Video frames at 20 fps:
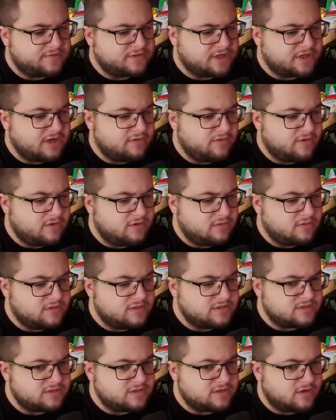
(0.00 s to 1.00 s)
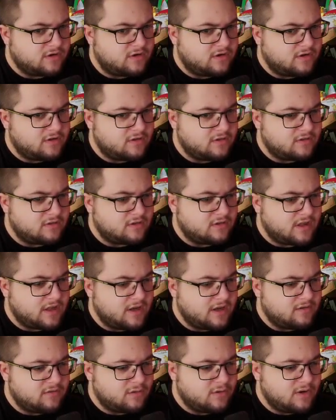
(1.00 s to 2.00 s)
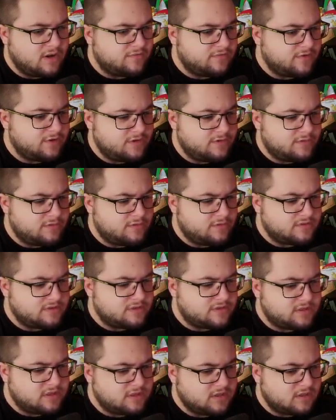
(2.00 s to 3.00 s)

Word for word: gyro is all Aero ever used.